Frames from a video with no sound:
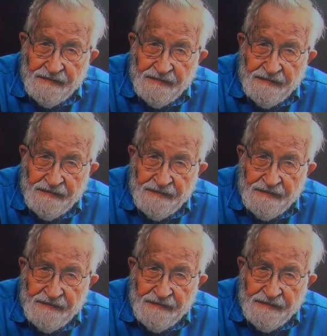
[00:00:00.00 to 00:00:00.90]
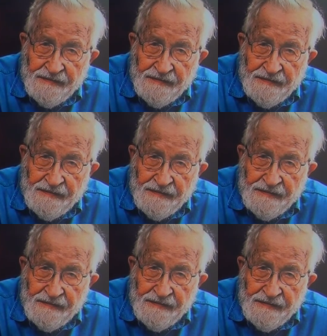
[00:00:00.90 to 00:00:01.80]

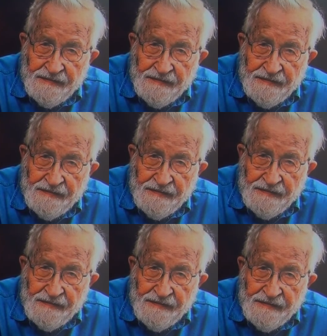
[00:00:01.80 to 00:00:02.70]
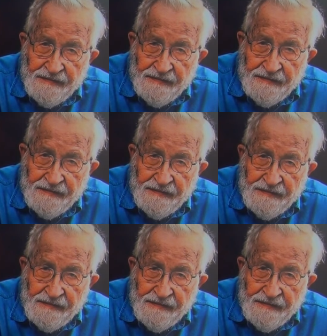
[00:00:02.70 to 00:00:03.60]

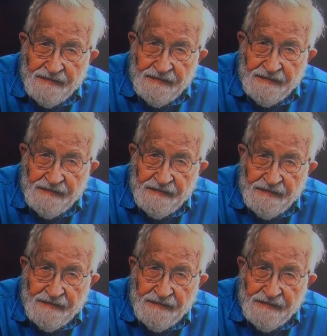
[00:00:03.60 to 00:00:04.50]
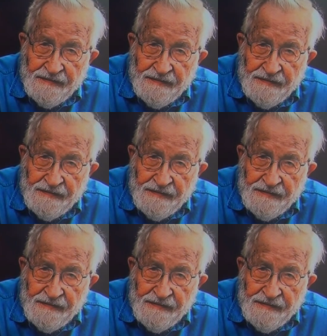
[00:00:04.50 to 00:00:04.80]
(not speaking)